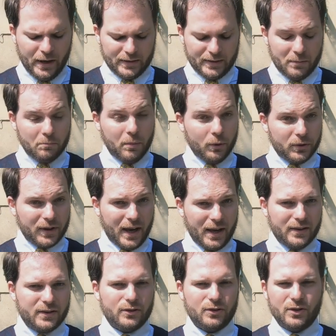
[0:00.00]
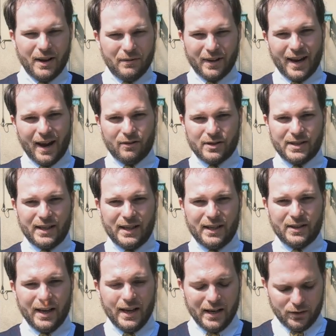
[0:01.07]
See, in both cases you're never
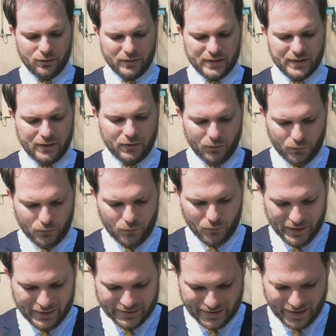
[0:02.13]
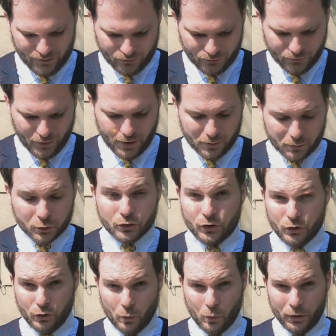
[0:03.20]
guaranteed to receive the exact fragrance
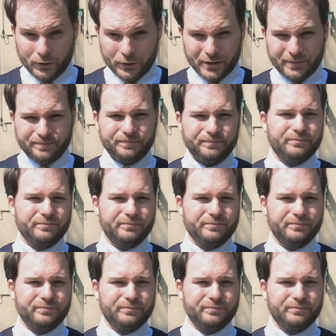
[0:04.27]
that you want.